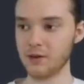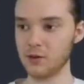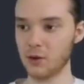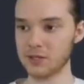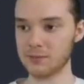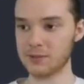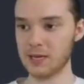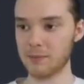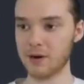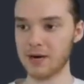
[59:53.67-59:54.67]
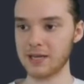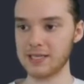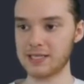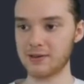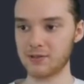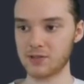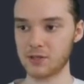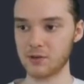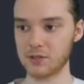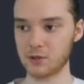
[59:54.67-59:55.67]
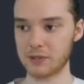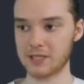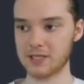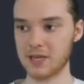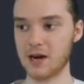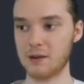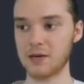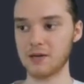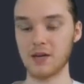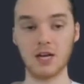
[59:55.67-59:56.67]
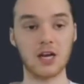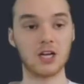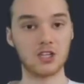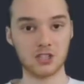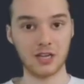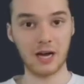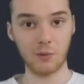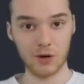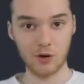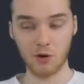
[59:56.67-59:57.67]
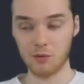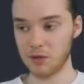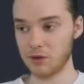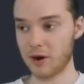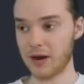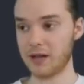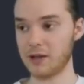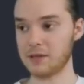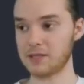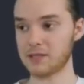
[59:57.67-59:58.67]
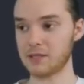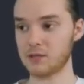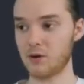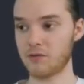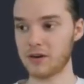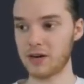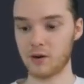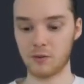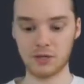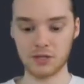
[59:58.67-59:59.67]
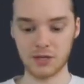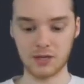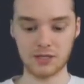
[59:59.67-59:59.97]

and you'll notice I'm separating these different students with this comma, just like I would normal array elements. So over here, we're just